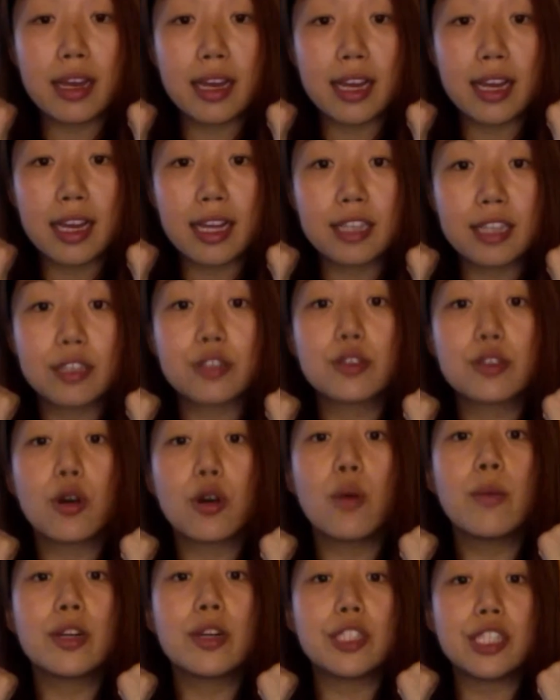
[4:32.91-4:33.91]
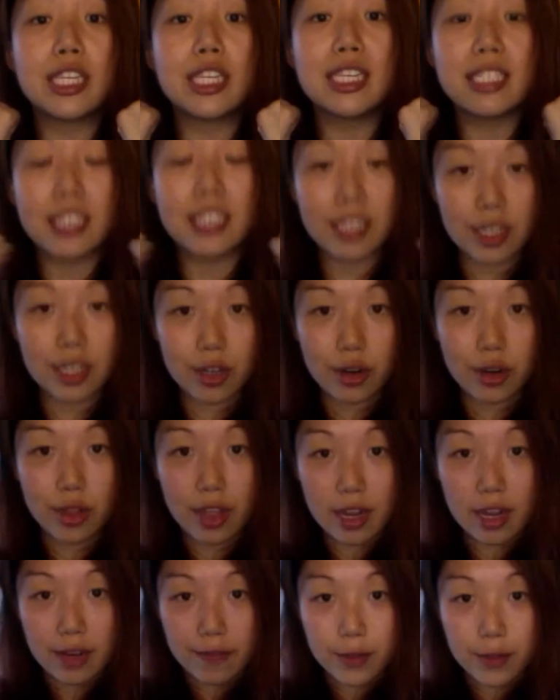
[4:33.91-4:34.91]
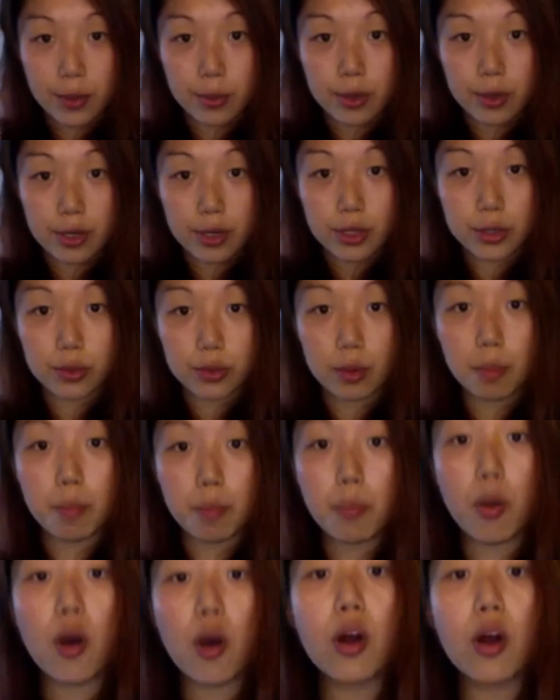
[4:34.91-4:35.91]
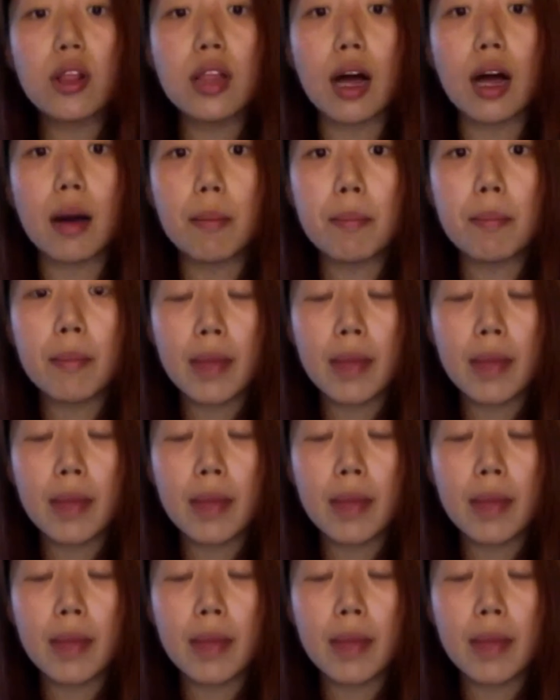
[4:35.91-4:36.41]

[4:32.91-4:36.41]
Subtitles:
it's so much easier than if you were to do a pull-up,